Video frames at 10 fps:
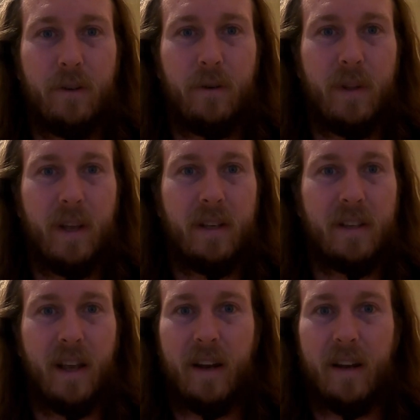do
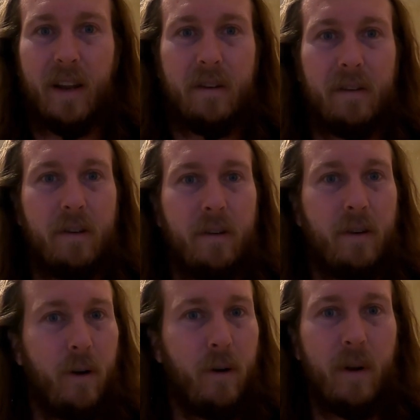this, and
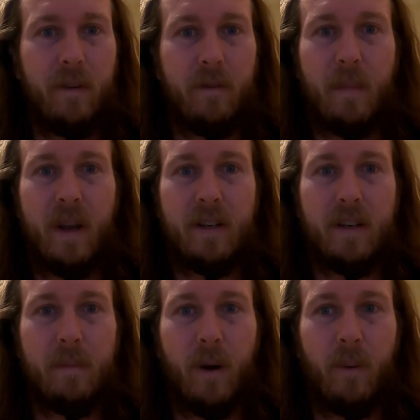no
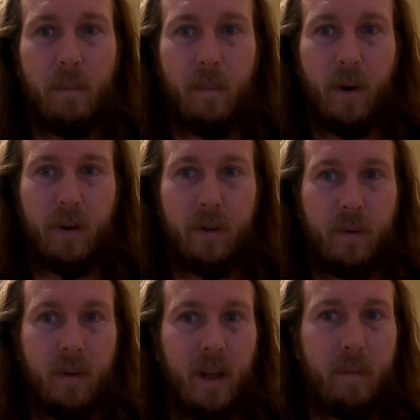information about what burials
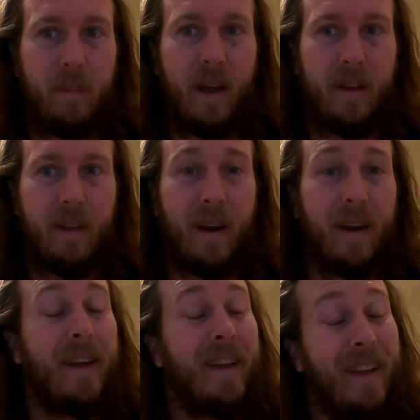were like back then.
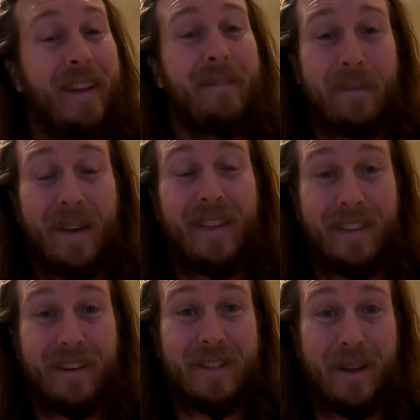
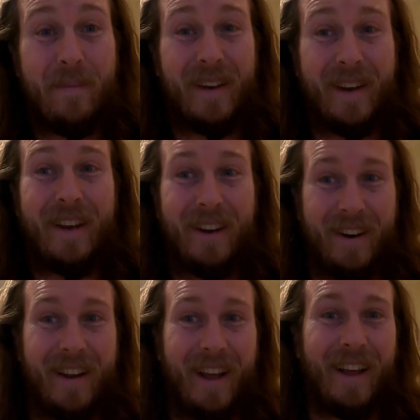There's something here,
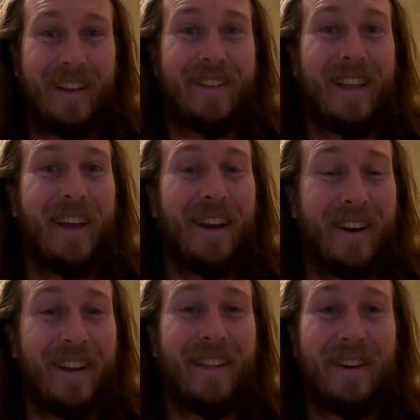guys. They
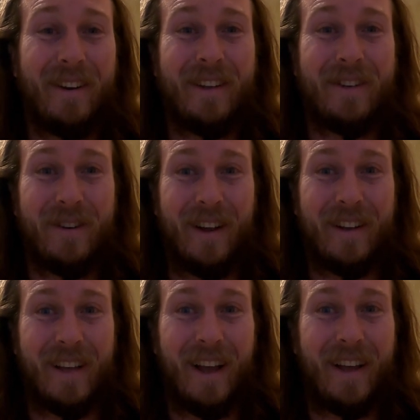are clearly trying
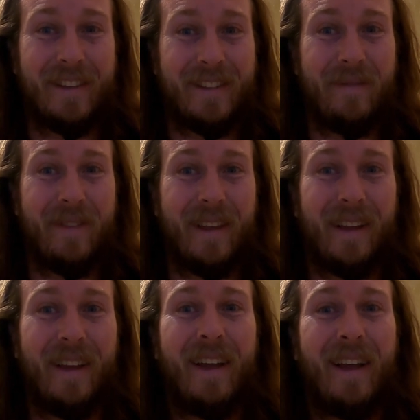to hide something,
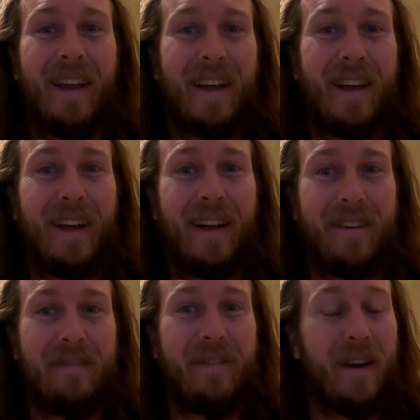
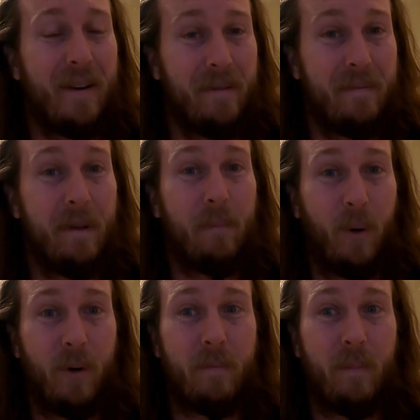a very
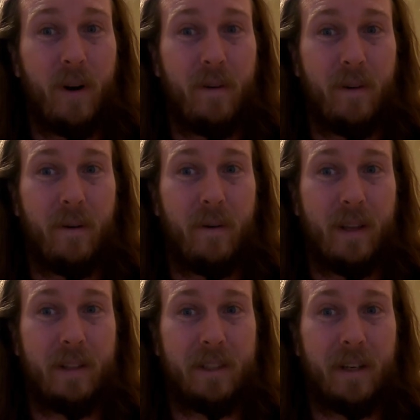important part of our
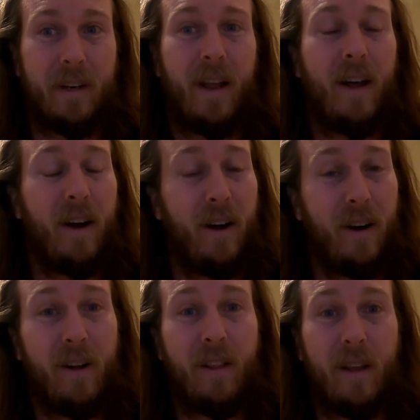religion.
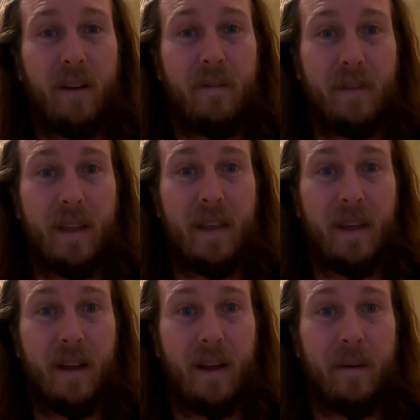All of the